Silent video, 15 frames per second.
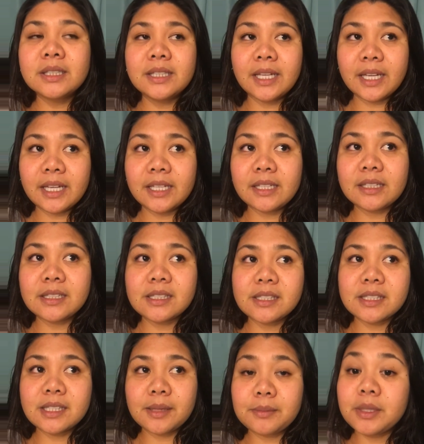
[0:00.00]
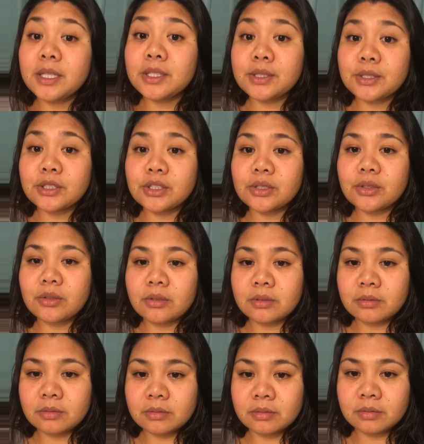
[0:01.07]
get something surgical
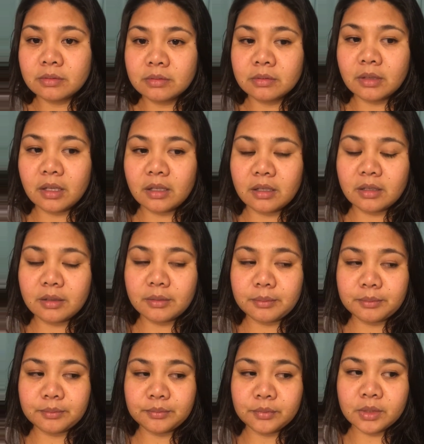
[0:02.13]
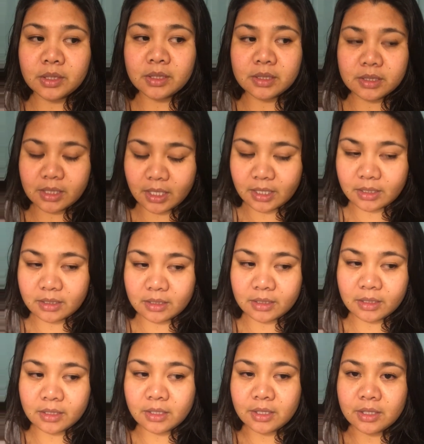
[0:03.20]
done
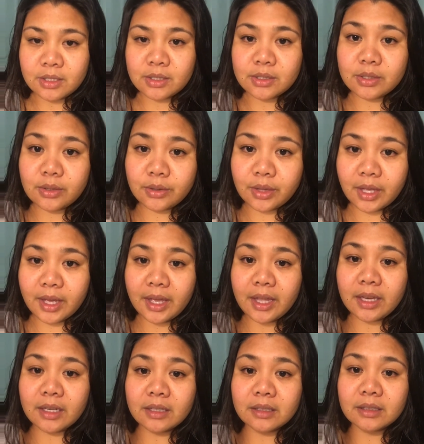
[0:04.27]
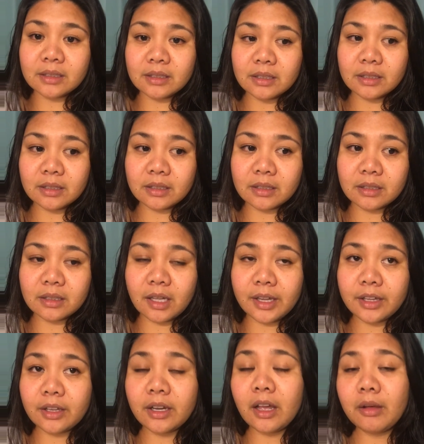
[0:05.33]
so that I
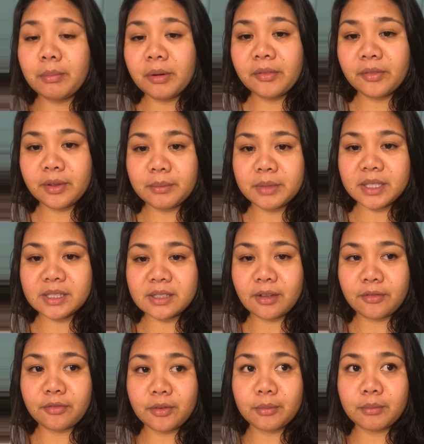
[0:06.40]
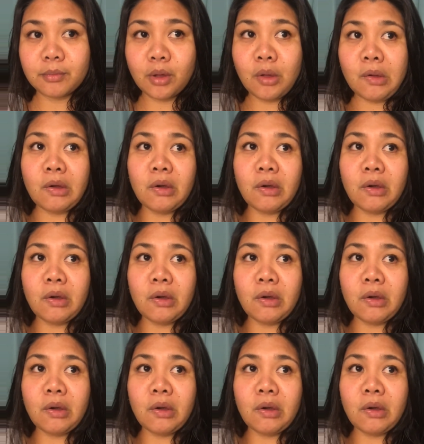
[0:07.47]
could help prevent myself from